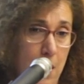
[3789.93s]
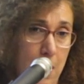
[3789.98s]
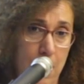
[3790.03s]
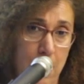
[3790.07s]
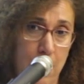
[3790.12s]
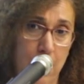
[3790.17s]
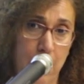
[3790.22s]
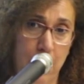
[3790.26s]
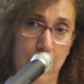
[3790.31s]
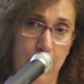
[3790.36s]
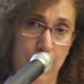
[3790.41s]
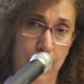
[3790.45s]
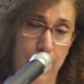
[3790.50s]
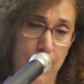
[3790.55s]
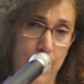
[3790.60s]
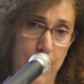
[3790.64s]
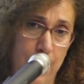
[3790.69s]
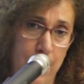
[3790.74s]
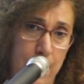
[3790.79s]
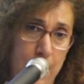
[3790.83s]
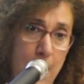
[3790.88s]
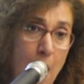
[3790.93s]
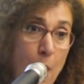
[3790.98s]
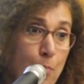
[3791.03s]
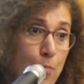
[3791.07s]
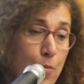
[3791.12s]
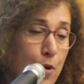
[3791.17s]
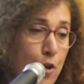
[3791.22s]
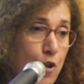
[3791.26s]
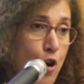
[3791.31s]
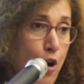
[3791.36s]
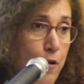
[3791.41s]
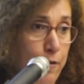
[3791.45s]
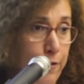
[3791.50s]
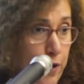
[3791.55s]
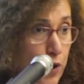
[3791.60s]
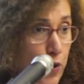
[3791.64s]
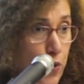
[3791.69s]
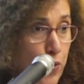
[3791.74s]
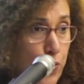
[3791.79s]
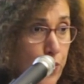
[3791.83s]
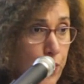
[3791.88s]
uh, uh, number of
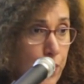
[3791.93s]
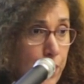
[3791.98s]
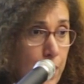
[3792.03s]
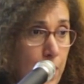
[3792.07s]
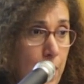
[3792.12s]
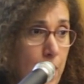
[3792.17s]
youth